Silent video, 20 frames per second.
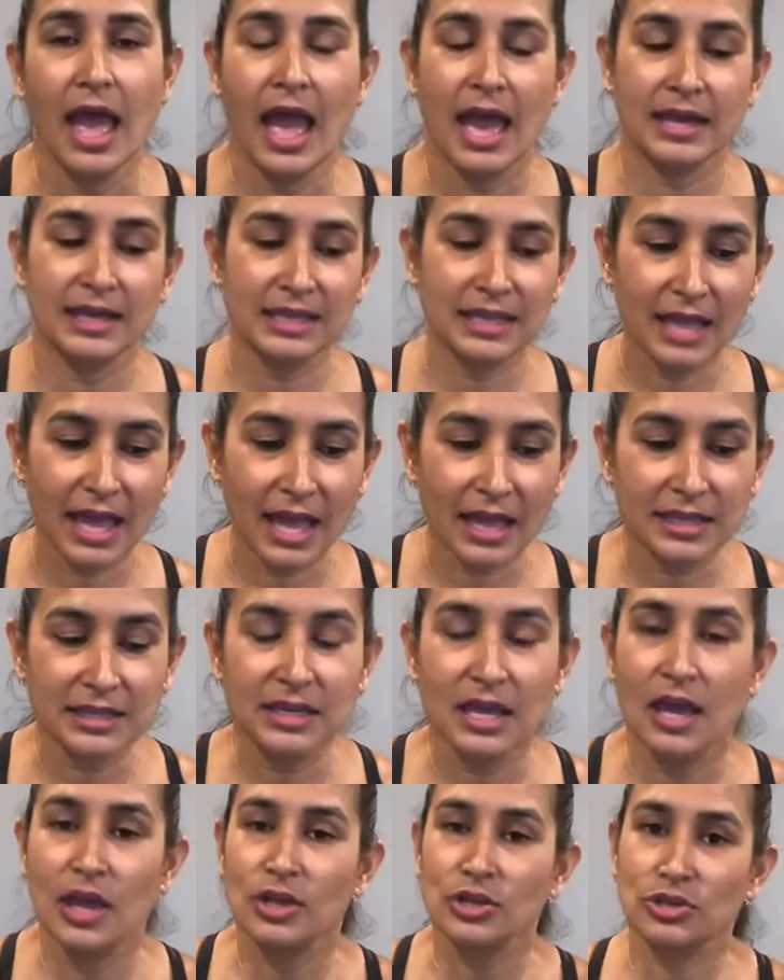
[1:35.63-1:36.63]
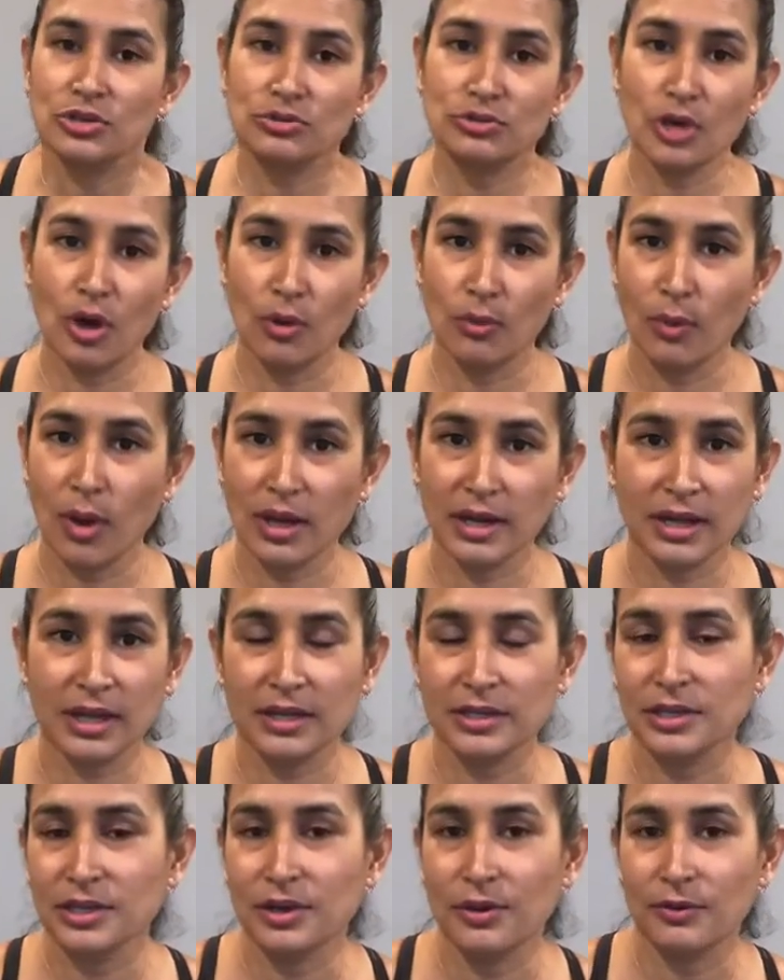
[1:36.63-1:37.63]
And again, you don't wanna,
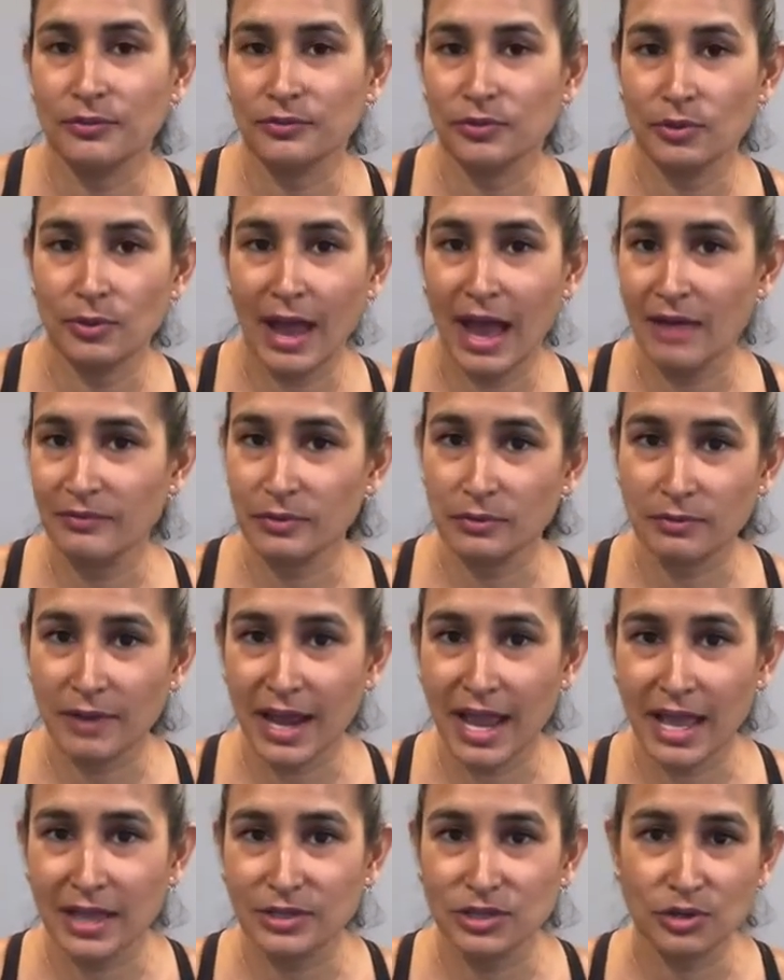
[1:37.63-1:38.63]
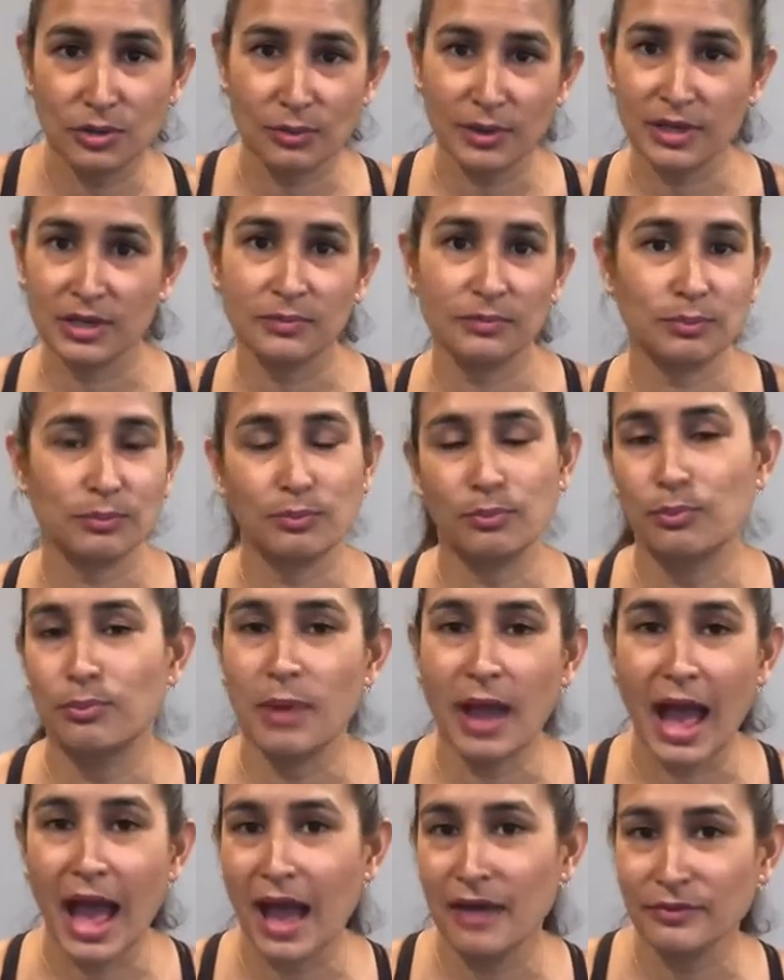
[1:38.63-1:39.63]
you know, if you haven't ran, you don't wanna
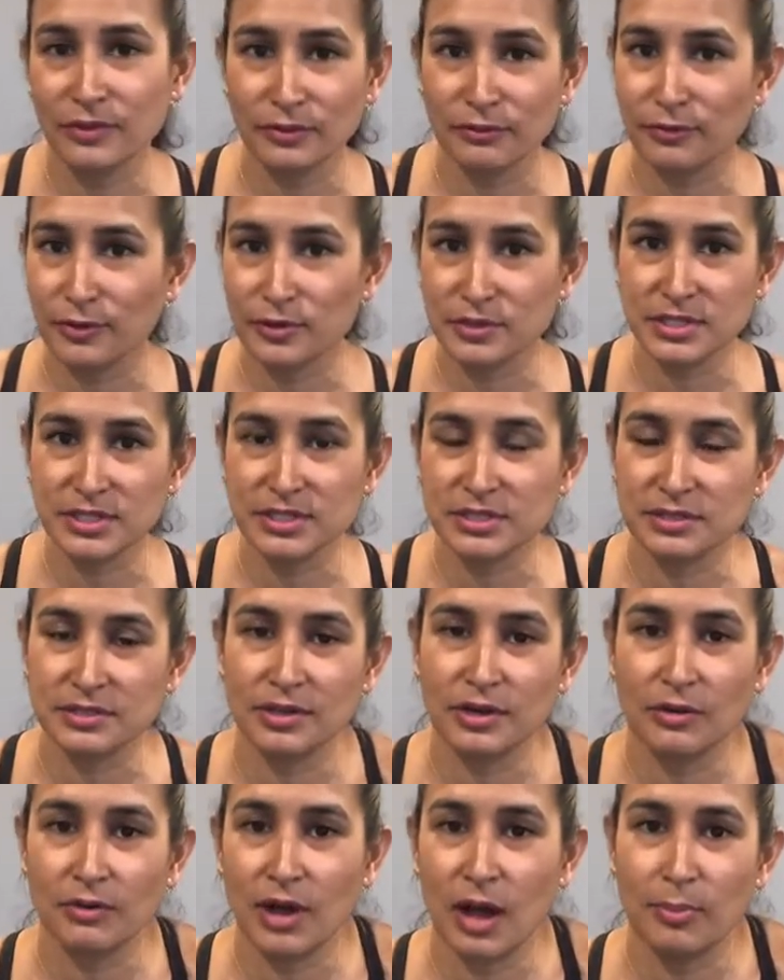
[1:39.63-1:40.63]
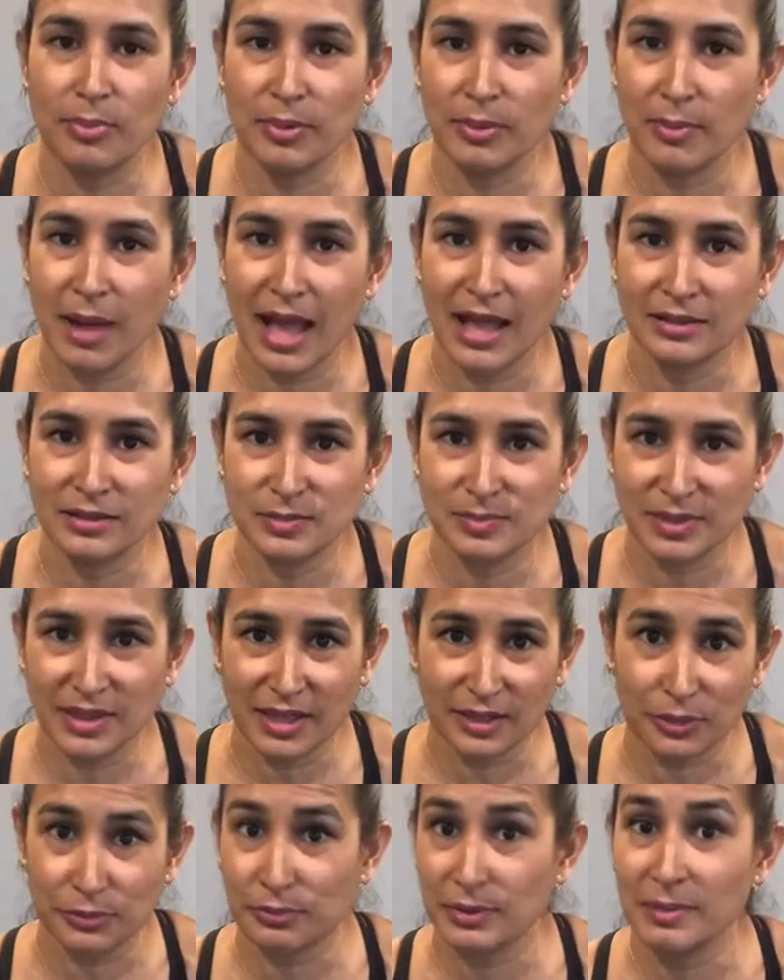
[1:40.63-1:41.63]
have your first, you know, couple of miles be
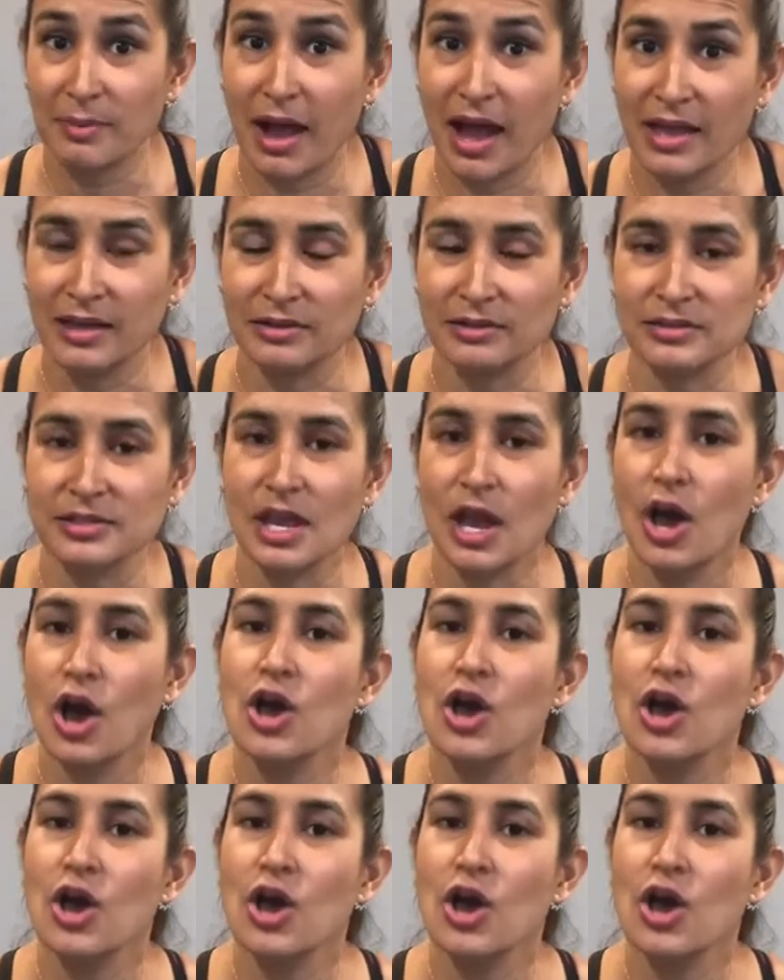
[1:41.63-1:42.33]
like three miles.